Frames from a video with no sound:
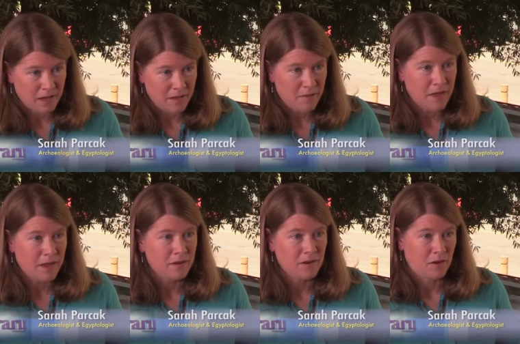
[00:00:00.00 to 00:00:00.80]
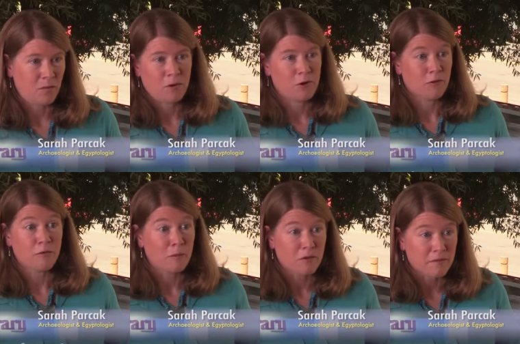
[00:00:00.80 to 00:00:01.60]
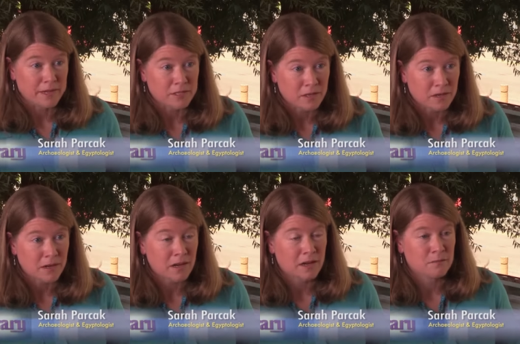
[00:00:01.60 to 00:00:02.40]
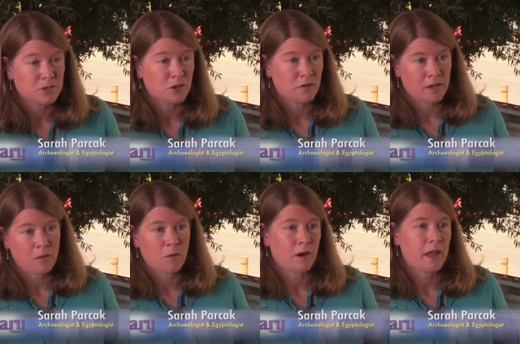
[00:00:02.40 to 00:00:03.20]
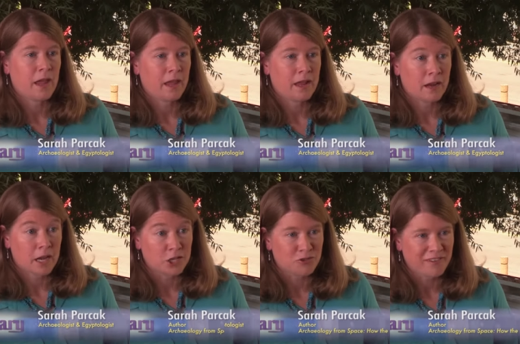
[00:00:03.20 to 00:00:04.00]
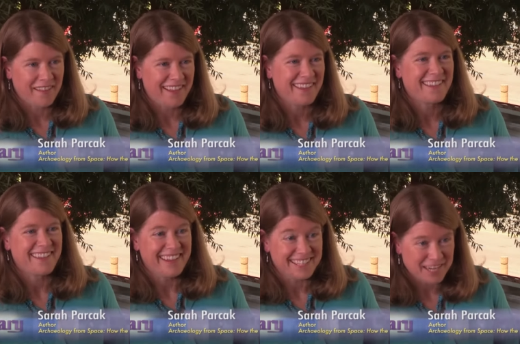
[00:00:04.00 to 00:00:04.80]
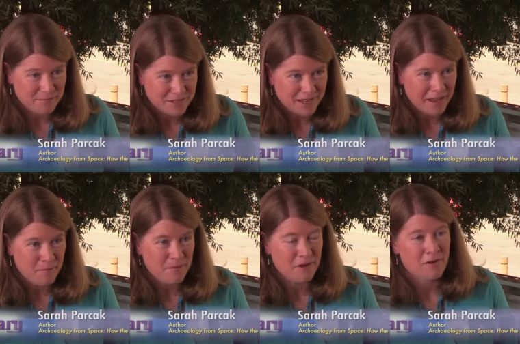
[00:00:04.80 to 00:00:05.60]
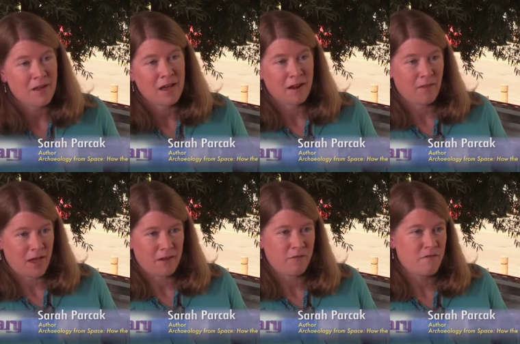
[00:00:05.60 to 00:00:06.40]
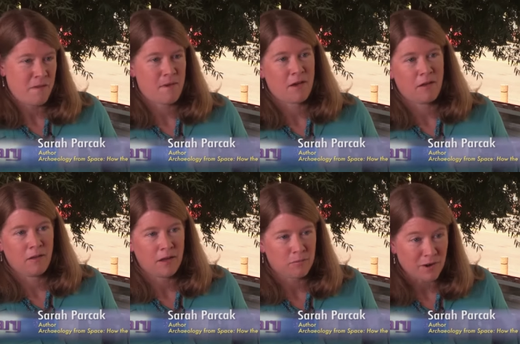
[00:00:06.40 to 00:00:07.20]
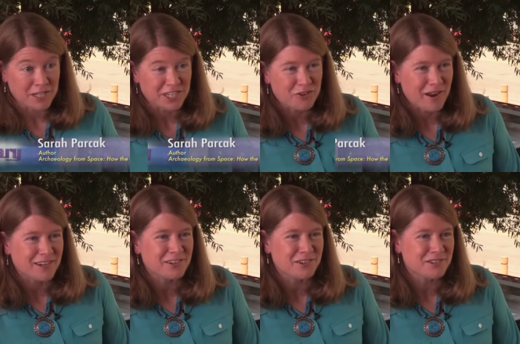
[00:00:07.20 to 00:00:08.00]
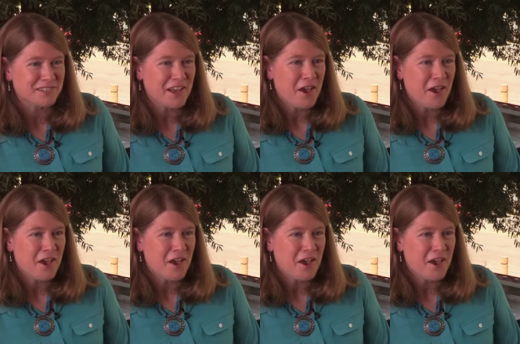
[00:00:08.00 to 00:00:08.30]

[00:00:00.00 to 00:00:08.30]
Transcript: uh, that, you know, where you're a full professor. Um, certainly working in a country like Egypt, um, there are not a lot of female uh, project directors.